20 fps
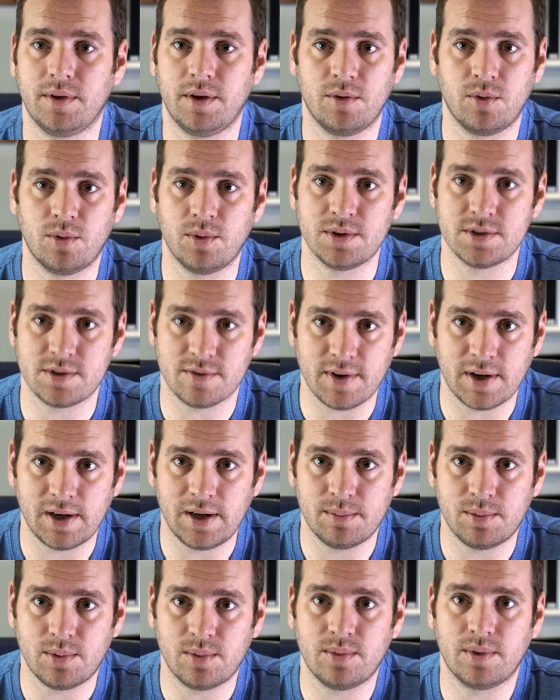They're always
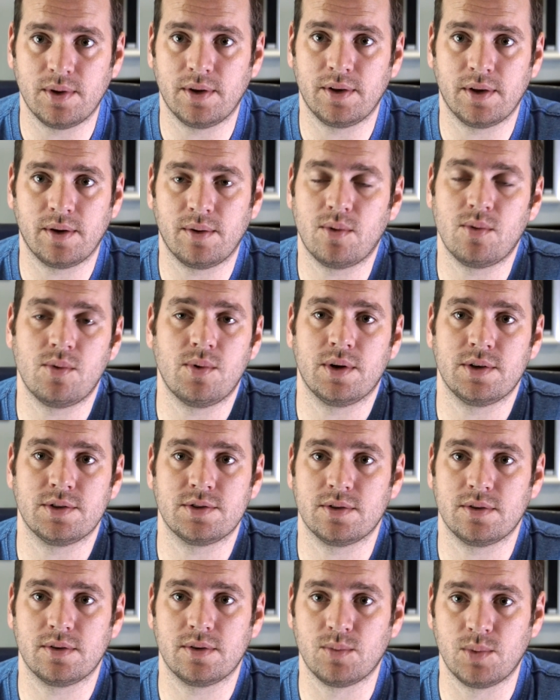available and they're
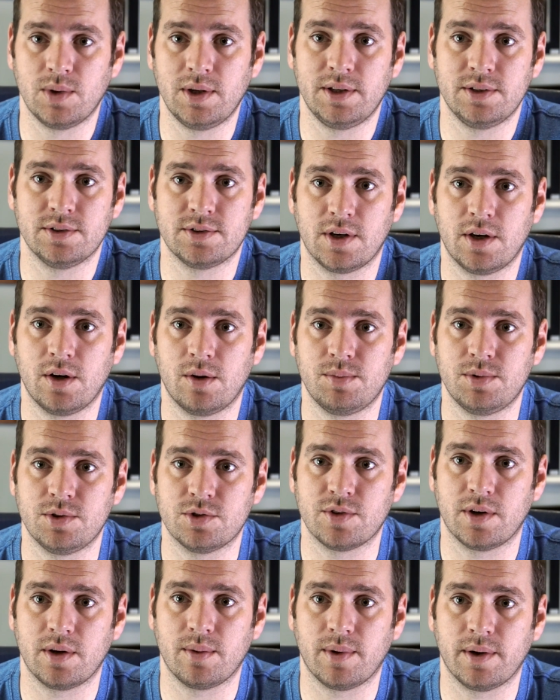always willing to help you
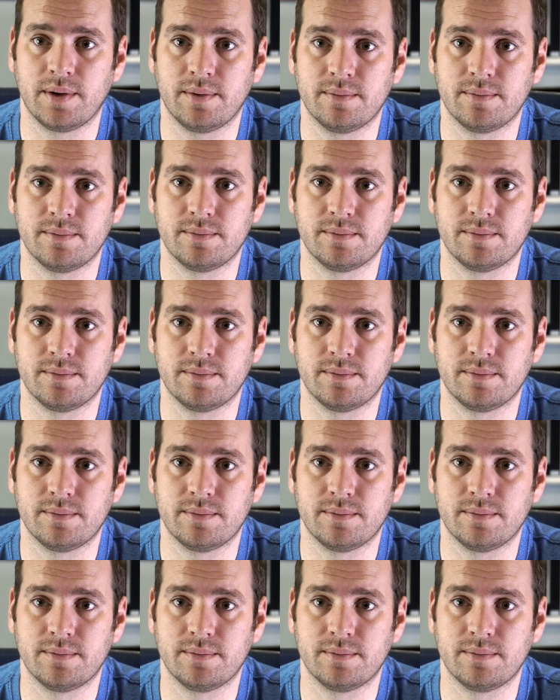straight away.